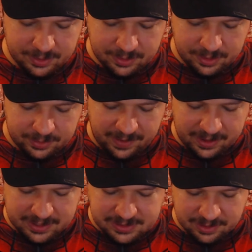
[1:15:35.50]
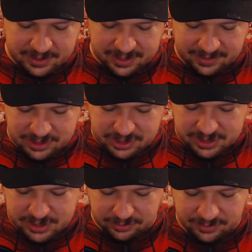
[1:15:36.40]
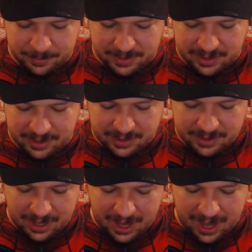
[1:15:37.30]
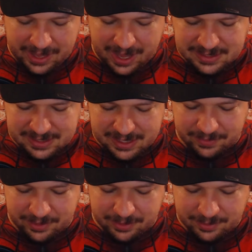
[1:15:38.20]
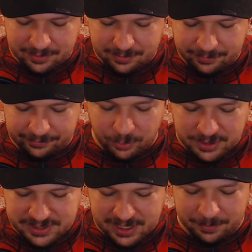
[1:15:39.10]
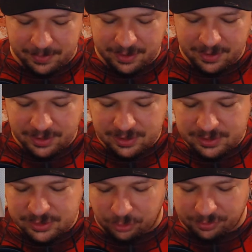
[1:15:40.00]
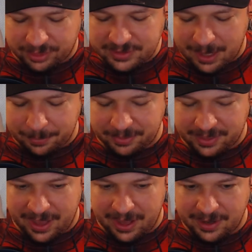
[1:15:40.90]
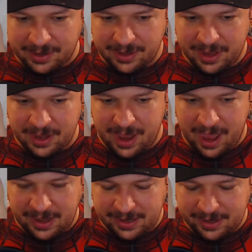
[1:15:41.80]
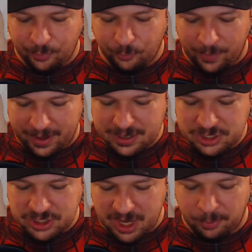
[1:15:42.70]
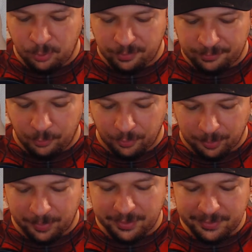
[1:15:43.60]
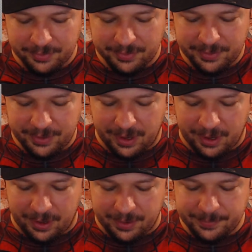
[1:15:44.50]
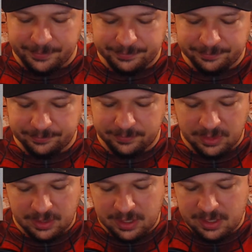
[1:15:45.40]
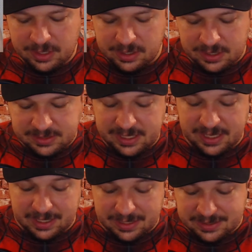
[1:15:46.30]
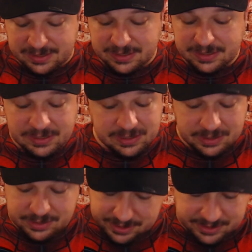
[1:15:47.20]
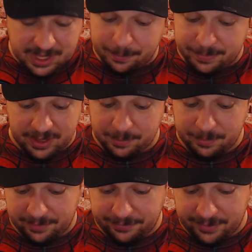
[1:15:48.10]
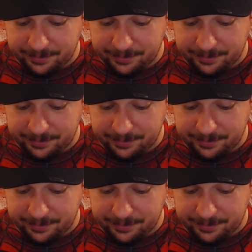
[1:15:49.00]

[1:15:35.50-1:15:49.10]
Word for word: in fact, his articulation is so limited, I can't even force him to hold the top of the cane in any way, shape, or form. Uh, because he is just that big and beefy.